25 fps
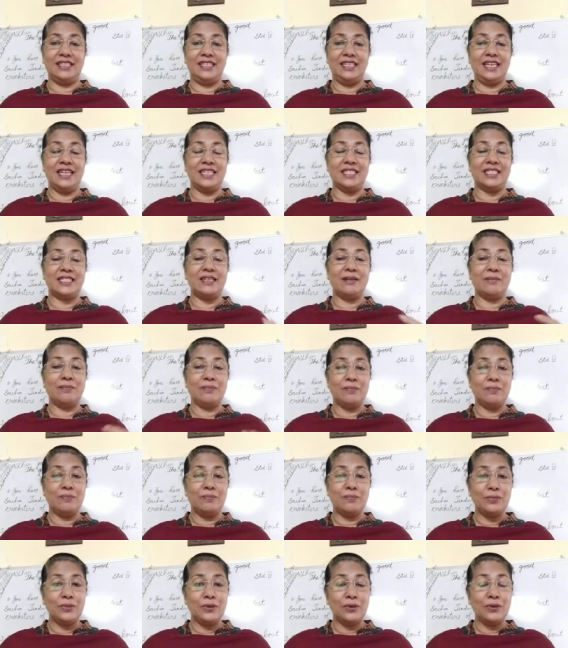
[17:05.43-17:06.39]
Yes, the
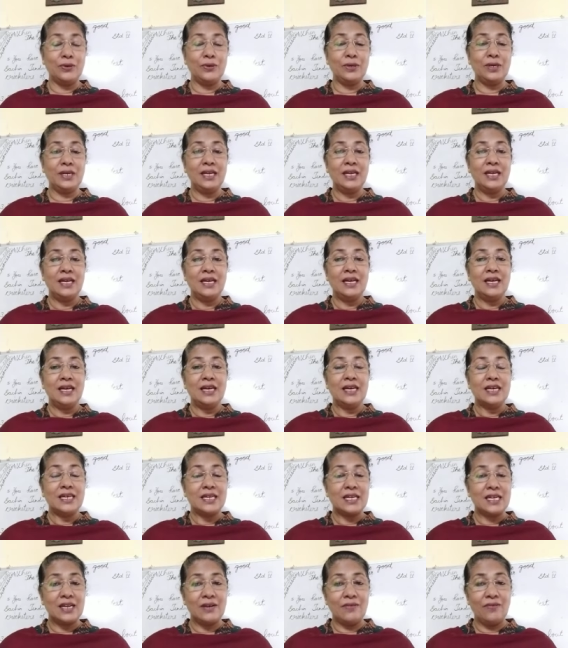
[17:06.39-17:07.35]
moon
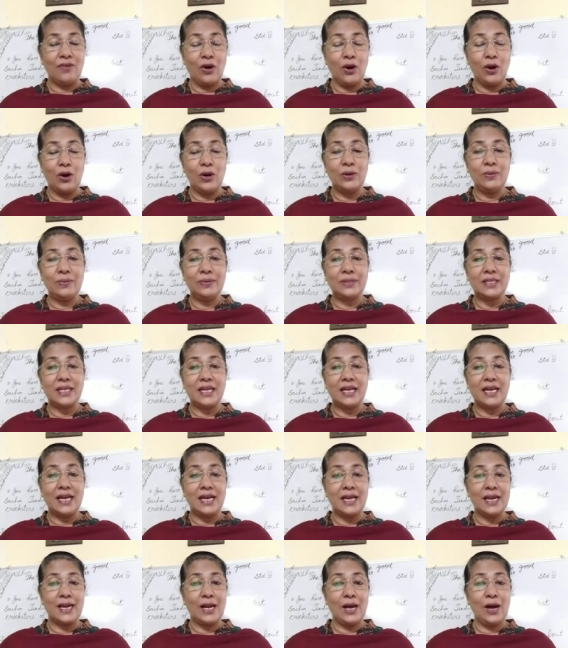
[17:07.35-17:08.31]
revolves
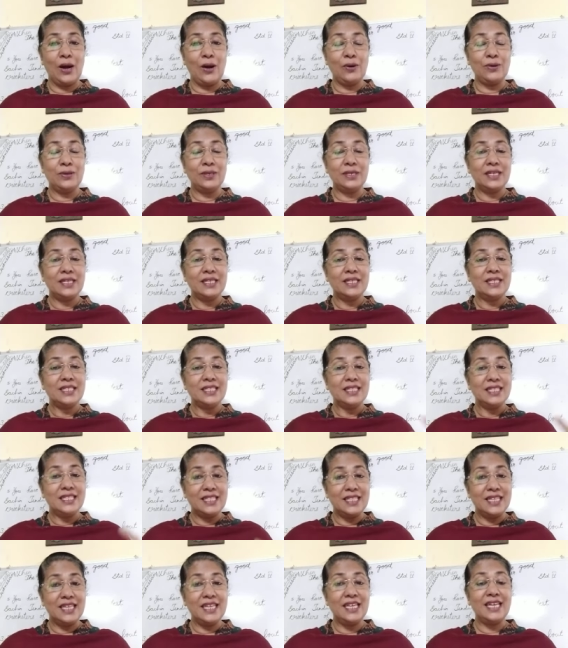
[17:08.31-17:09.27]
around
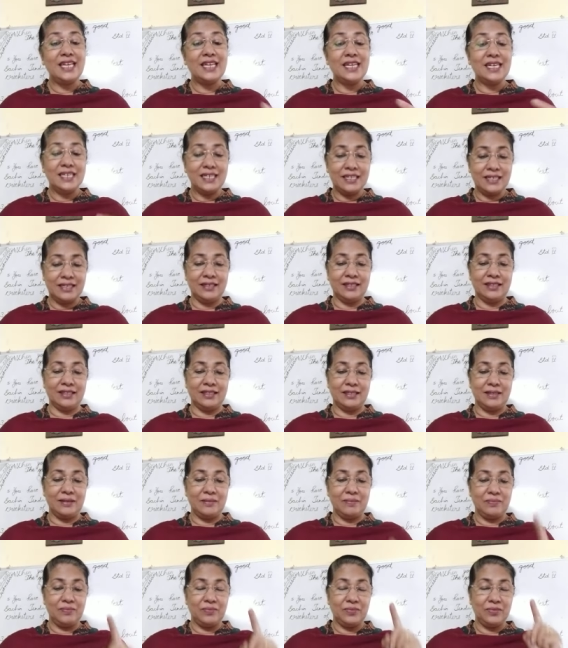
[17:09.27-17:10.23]
the earth.
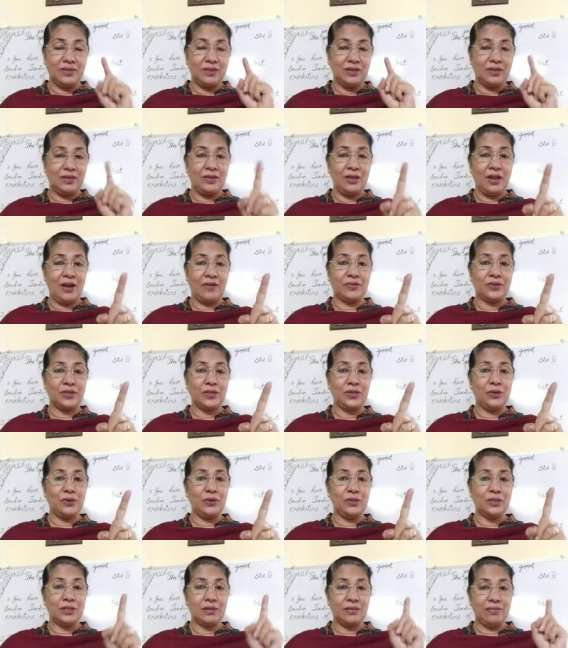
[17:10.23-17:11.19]
You have to
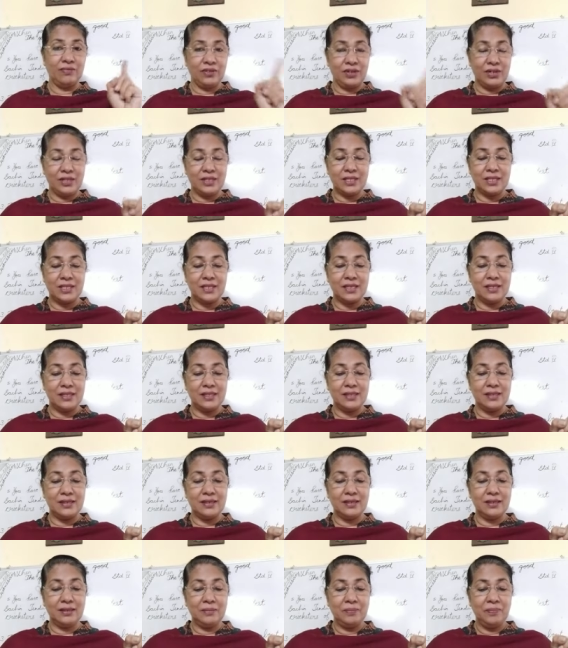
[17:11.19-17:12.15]
use first
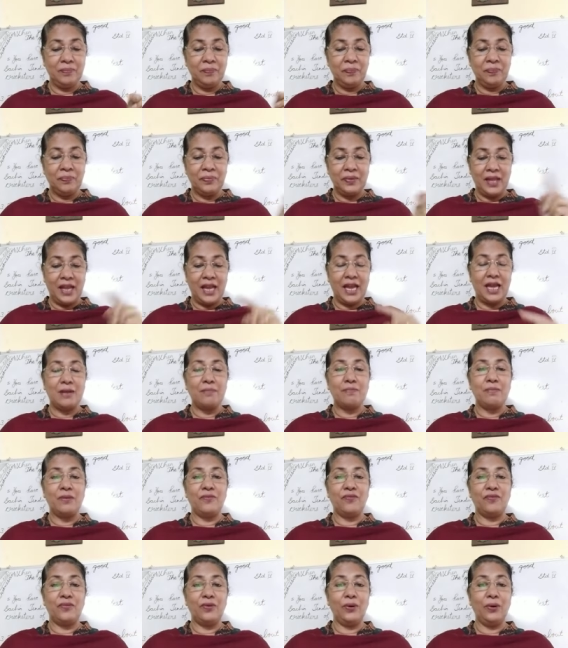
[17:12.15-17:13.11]
the and
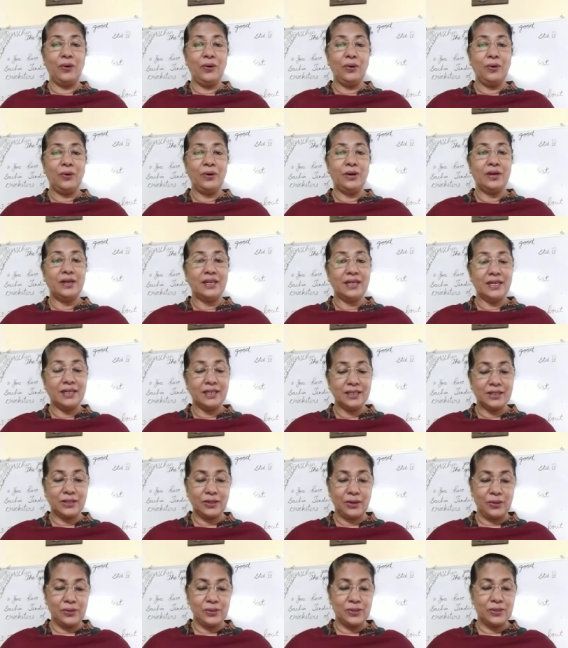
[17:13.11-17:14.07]
before earth
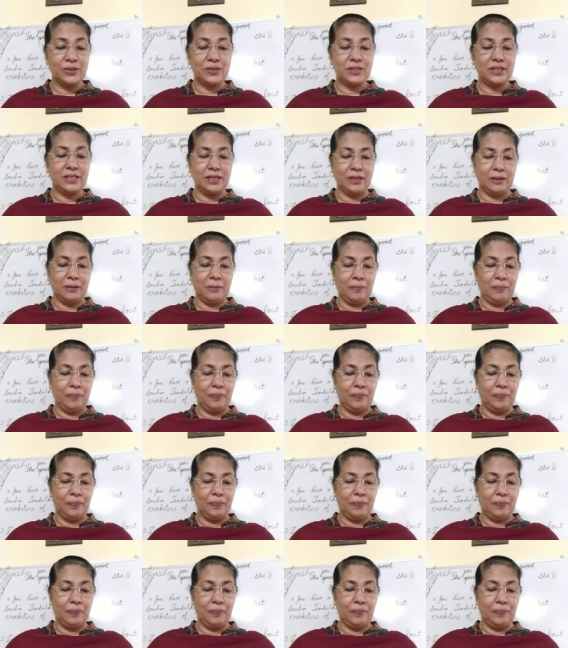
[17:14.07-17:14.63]
also the.